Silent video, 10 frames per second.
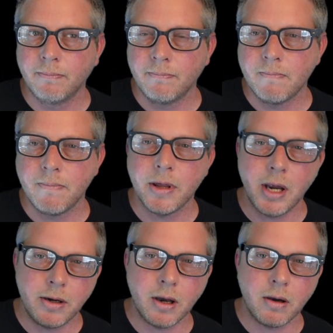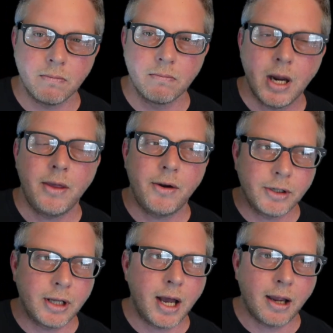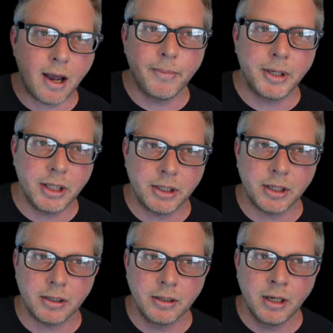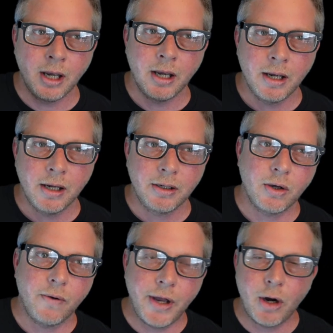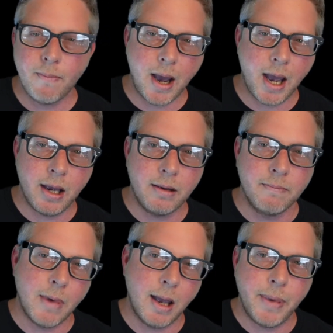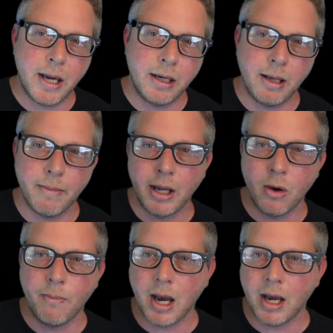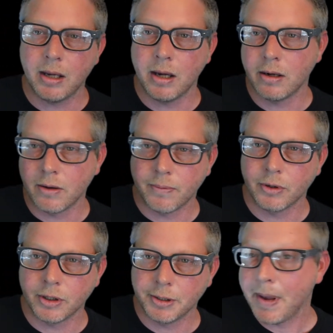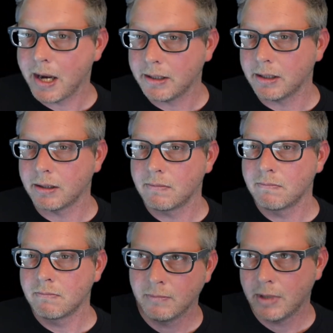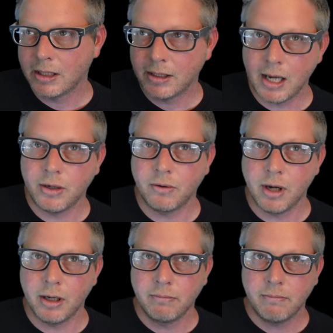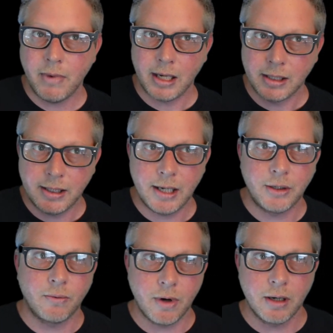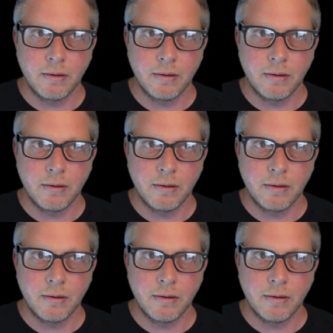but they don't. And there's a lot of competition. So if they don't buy my painting, they might go buy another person's painting, etc., etc.